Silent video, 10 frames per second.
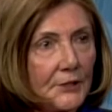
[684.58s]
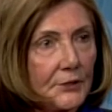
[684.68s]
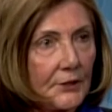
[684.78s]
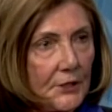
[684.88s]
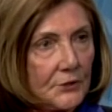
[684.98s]

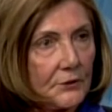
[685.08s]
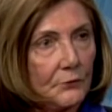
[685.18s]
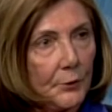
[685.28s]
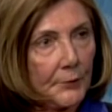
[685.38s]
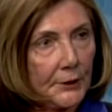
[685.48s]
education
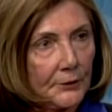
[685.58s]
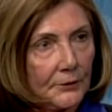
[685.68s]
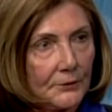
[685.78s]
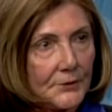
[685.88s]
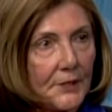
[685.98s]
of women and
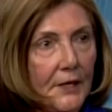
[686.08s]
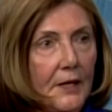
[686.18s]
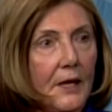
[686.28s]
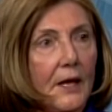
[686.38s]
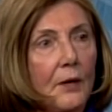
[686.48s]
girls,
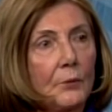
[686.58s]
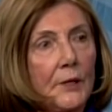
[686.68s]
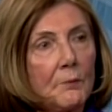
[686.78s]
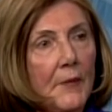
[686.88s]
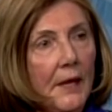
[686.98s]

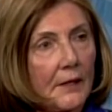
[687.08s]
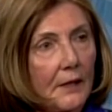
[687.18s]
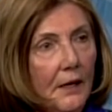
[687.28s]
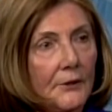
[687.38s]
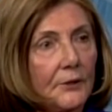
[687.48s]
we make
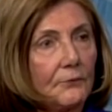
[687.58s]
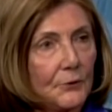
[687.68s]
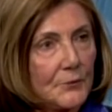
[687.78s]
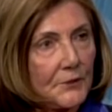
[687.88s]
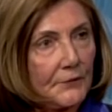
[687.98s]
other
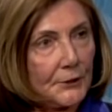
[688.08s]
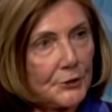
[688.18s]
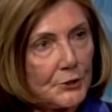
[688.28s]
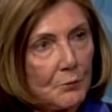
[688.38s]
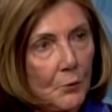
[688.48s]
forms of
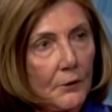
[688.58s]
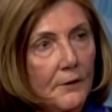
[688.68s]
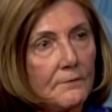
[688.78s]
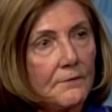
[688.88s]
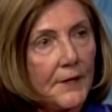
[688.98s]
energy more
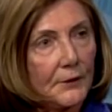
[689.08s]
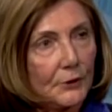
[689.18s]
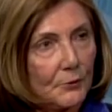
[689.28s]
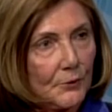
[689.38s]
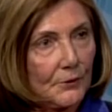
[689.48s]

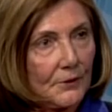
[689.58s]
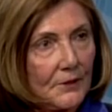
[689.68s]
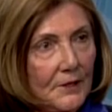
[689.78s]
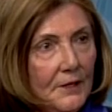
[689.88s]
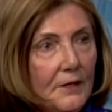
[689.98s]
available,
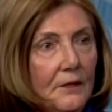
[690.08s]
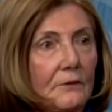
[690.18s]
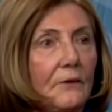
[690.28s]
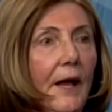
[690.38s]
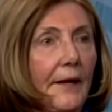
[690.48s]

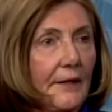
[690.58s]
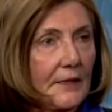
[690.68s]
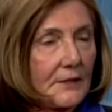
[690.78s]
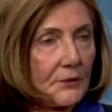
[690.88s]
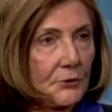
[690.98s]

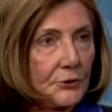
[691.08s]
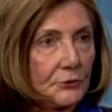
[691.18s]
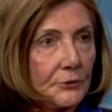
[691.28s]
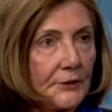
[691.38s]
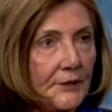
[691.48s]
lighting, so
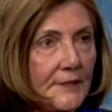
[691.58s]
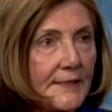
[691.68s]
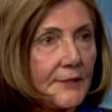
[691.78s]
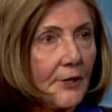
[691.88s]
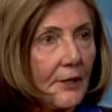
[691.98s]
children can
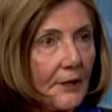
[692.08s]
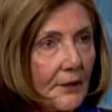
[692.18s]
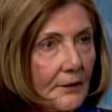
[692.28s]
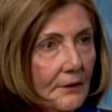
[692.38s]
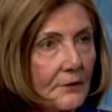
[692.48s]

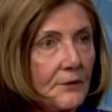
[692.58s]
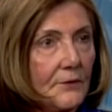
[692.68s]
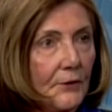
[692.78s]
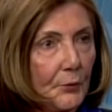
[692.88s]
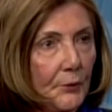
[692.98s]
study in the
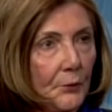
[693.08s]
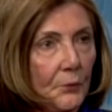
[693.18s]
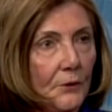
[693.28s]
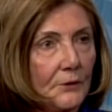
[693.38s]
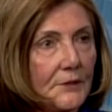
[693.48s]
developing
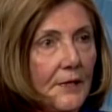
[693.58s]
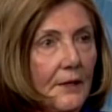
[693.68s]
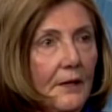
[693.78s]
world,